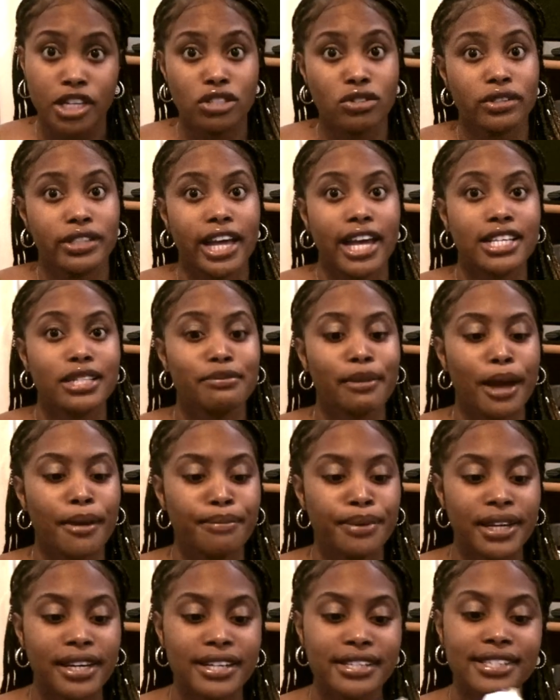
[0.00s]
So that's my
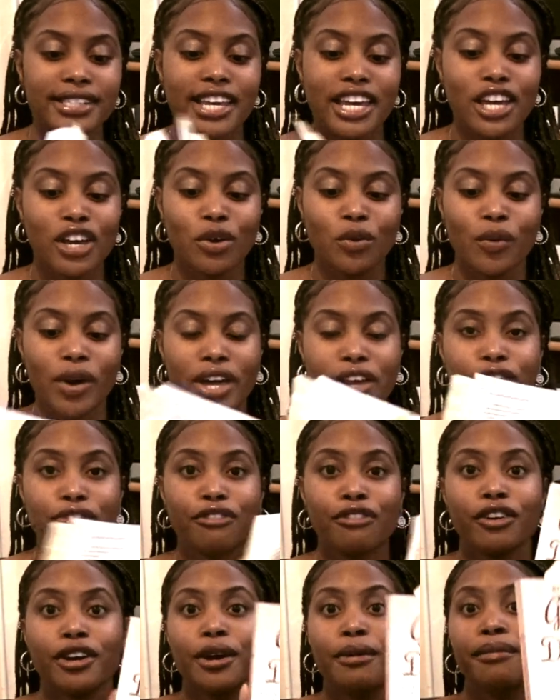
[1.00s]
biggest takeaway
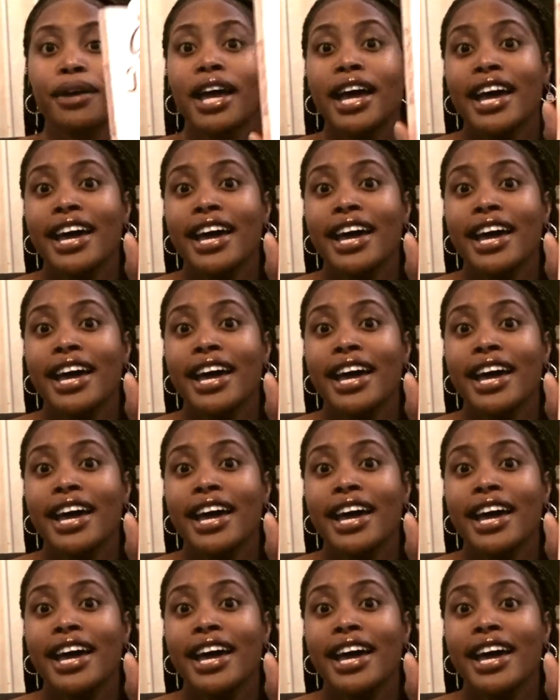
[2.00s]
from